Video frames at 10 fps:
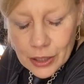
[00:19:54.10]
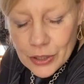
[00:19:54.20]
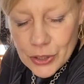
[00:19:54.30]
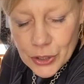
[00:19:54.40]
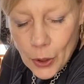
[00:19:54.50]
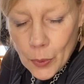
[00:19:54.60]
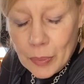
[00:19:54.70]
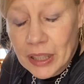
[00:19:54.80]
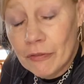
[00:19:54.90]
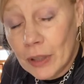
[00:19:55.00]
so
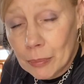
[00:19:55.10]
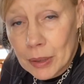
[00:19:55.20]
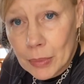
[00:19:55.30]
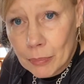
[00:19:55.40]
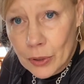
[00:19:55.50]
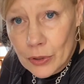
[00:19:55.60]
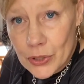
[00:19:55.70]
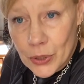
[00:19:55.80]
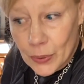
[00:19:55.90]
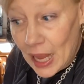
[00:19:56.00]
many family
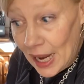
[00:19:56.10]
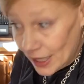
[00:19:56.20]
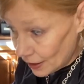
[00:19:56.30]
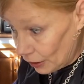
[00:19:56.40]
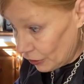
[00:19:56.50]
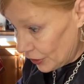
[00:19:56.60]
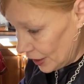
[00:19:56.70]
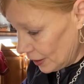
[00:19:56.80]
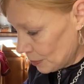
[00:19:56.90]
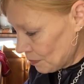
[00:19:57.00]
members who ate
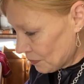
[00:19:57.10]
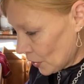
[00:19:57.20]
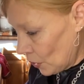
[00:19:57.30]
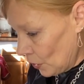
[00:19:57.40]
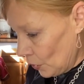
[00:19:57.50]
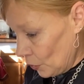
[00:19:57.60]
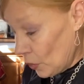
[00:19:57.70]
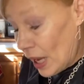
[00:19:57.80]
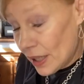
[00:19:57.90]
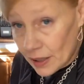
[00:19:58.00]
healthy. who
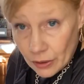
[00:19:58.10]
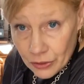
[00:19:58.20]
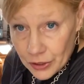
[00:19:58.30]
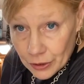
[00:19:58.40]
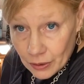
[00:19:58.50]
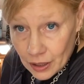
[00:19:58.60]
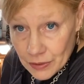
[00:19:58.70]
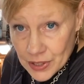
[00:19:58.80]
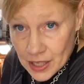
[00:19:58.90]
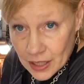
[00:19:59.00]
had a healthier
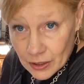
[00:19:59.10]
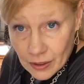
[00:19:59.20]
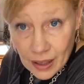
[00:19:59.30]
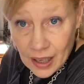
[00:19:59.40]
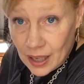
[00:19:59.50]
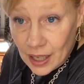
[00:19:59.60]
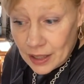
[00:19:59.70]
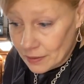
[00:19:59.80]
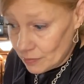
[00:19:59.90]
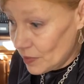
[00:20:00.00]
lifestyle,
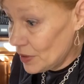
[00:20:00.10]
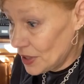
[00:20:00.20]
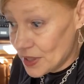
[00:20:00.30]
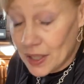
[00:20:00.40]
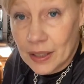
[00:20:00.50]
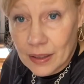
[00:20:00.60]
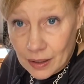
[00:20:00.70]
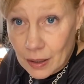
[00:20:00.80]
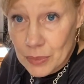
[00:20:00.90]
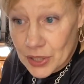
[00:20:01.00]
I decided
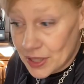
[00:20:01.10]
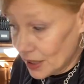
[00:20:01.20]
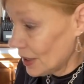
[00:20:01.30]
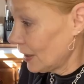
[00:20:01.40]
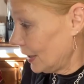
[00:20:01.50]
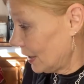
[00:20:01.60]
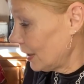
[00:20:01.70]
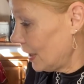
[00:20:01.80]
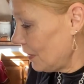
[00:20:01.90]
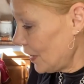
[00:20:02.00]
I'm just gonna like
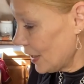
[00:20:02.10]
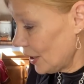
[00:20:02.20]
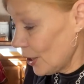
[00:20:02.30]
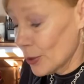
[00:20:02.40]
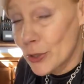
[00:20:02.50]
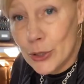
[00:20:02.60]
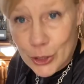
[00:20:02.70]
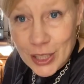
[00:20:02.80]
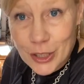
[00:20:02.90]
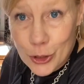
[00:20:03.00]
let that go. So
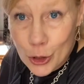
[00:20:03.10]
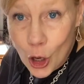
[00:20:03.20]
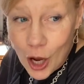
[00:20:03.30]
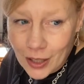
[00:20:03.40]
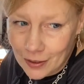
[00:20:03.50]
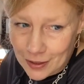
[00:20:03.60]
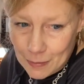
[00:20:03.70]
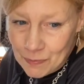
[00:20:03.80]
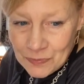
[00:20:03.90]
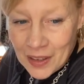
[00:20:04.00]
she eats
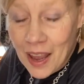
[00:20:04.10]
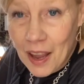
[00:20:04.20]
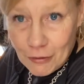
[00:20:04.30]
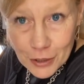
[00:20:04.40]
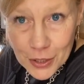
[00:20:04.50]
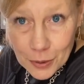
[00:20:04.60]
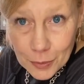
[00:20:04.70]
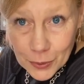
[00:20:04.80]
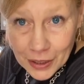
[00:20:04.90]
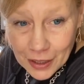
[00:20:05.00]
chocolate every single
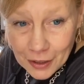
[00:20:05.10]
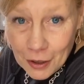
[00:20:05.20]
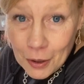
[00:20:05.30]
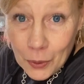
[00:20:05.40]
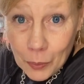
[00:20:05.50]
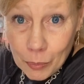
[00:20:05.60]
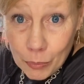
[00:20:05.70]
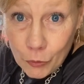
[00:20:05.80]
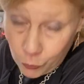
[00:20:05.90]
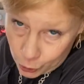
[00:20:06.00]
morning
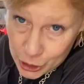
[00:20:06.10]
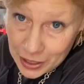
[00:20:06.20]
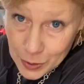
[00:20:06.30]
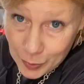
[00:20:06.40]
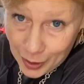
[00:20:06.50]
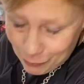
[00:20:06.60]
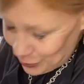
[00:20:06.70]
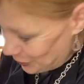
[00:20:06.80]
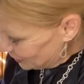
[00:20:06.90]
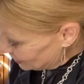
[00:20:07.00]
before she has
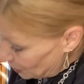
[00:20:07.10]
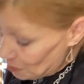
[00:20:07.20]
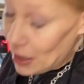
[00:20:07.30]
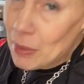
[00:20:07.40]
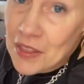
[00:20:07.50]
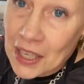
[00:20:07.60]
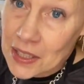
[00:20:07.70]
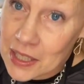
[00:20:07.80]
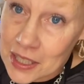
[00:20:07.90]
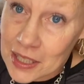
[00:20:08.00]
breakfast. So maybe
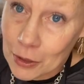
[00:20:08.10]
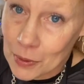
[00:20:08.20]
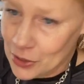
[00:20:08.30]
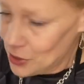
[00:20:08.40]
that's the secret